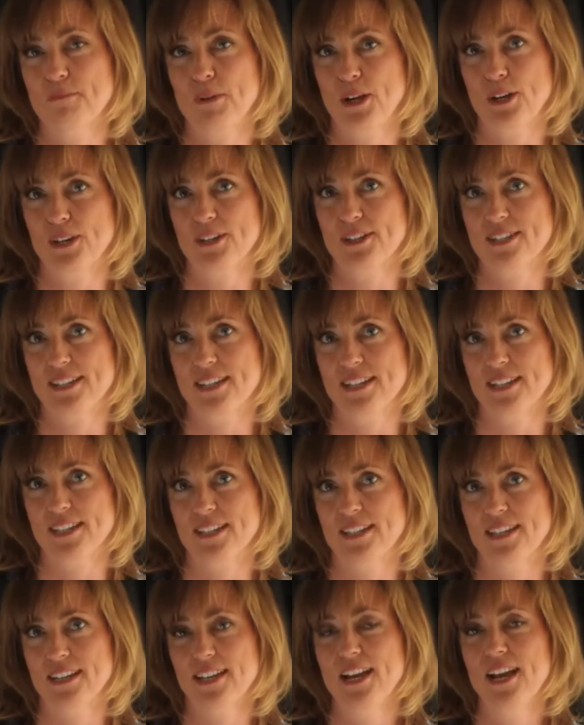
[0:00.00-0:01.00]
to parenting?
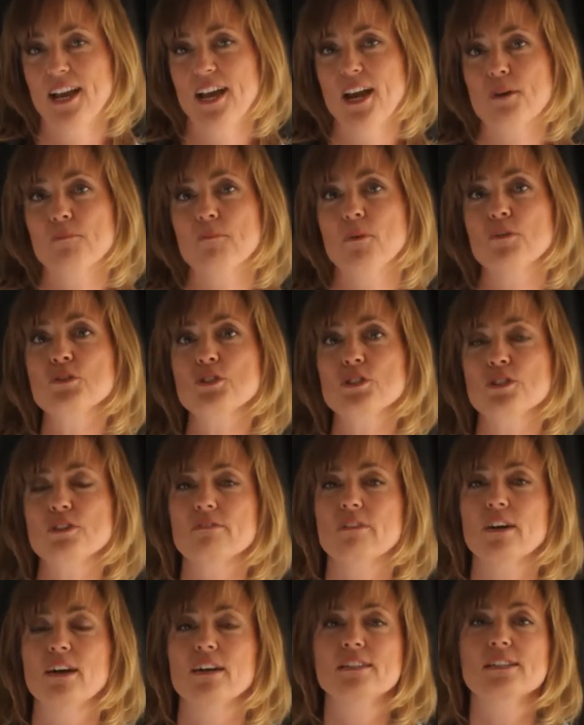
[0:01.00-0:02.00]
Most
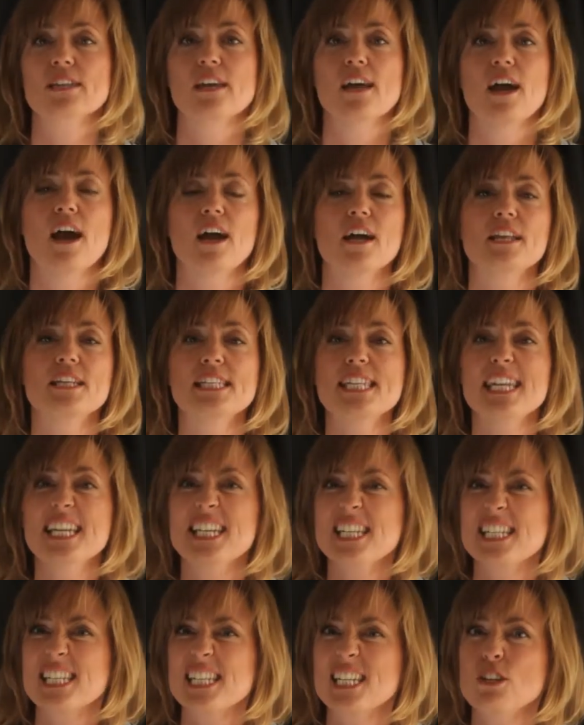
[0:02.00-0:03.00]
of us
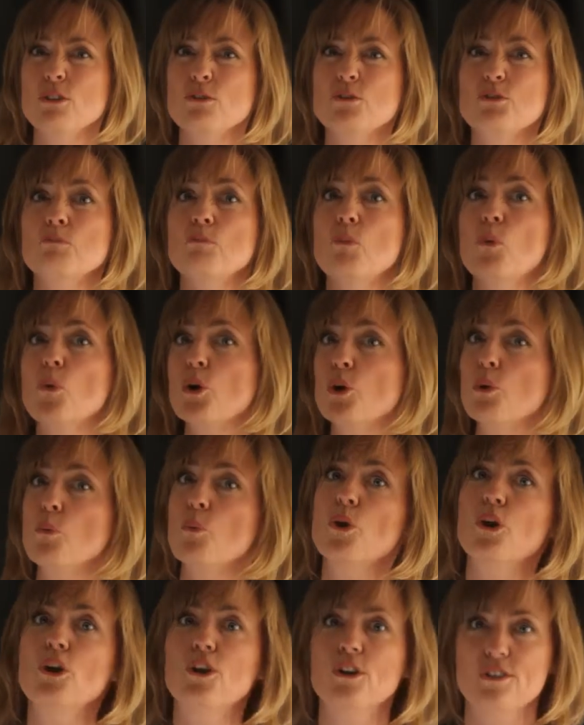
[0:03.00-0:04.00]
tend to use more
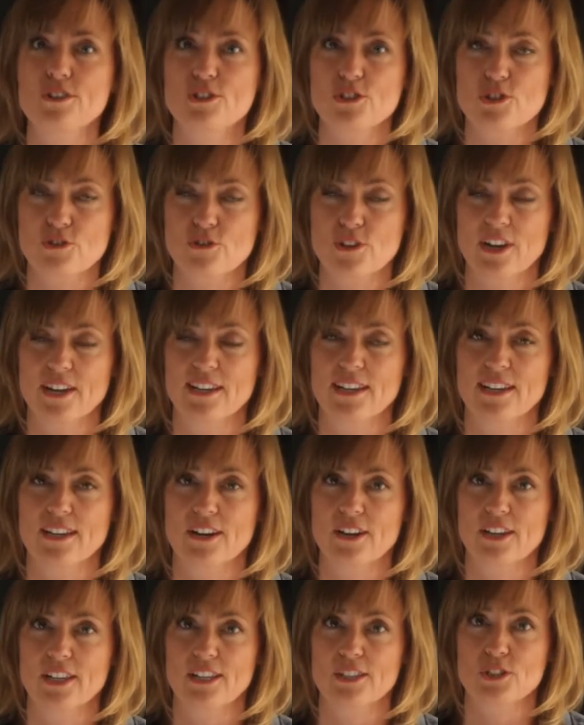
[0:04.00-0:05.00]
words to try to get
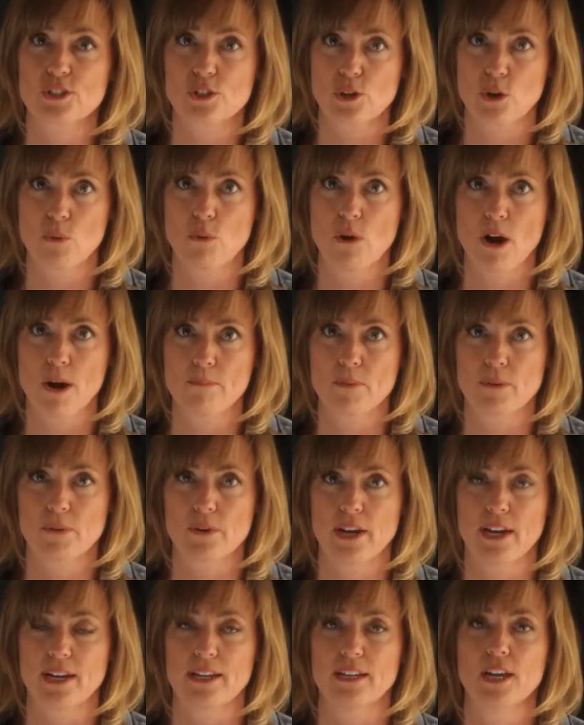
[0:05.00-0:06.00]
our kids to
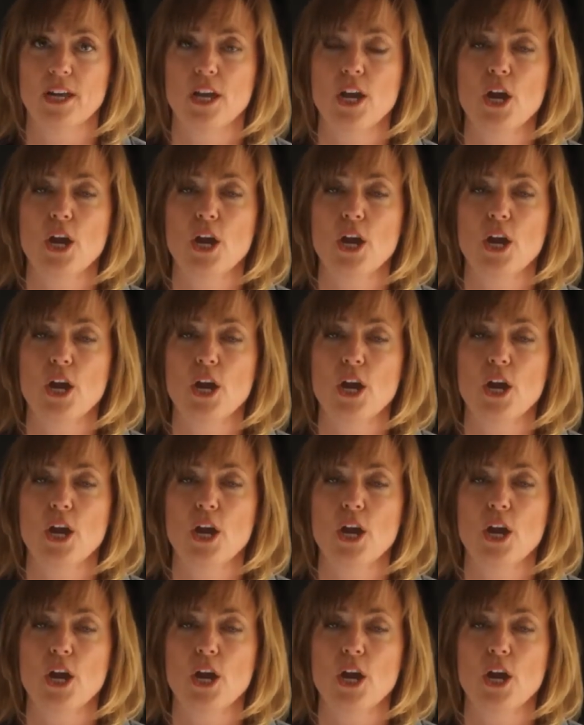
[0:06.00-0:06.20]
cooperate.